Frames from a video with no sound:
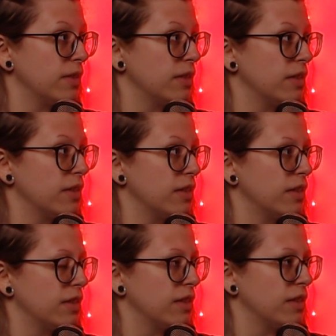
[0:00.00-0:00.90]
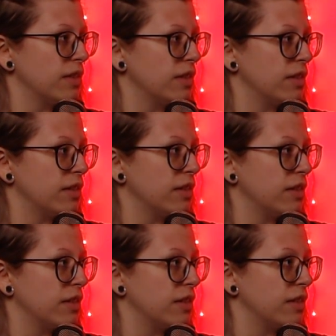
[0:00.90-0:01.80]

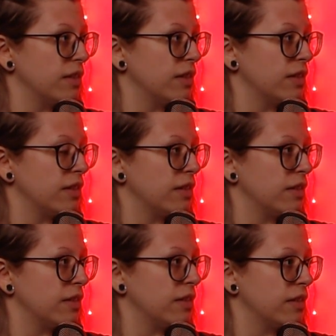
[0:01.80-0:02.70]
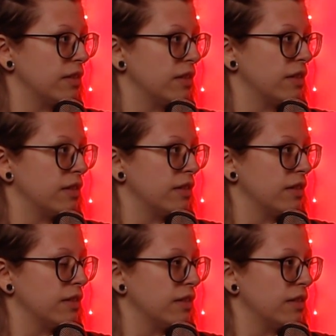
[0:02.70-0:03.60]

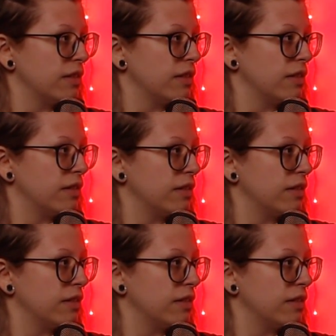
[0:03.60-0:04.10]
[no speech]